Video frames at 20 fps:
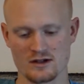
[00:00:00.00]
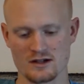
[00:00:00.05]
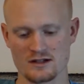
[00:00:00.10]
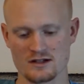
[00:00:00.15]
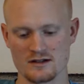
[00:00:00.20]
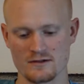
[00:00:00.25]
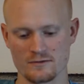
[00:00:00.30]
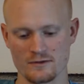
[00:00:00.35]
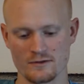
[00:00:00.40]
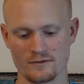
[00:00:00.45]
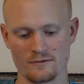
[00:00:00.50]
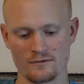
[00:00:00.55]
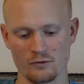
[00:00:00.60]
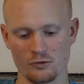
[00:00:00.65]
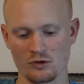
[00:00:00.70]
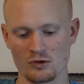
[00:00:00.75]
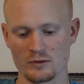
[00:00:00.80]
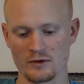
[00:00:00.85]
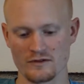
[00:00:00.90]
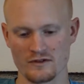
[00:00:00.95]
a different
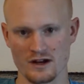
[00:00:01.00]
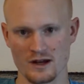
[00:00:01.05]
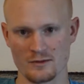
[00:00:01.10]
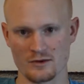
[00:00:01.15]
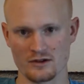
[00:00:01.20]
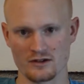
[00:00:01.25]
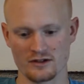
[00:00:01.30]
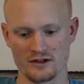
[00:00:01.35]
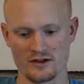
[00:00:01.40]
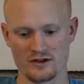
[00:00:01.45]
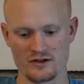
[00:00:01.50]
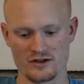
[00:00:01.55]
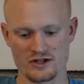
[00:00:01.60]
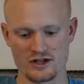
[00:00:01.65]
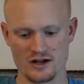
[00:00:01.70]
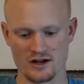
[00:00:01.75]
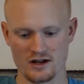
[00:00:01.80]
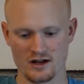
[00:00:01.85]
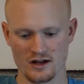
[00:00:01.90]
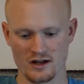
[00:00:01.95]
form of chemical
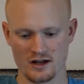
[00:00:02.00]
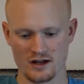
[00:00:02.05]
energy.